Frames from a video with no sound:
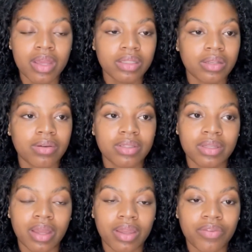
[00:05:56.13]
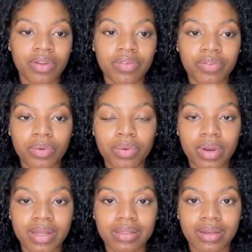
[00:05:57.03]
So it's like if your food
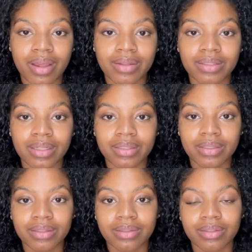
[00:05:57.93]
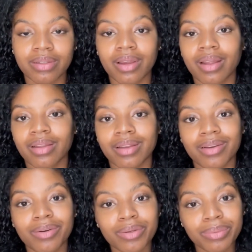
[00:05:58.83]
isn't digesting and you got like a
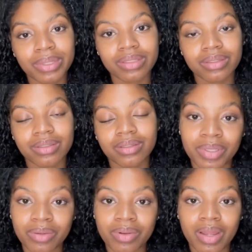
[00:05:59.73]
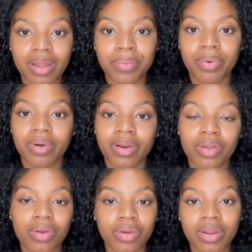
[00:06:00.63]
whole bunch of buildup, or
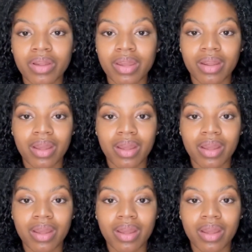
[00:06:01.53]
you know, you're getting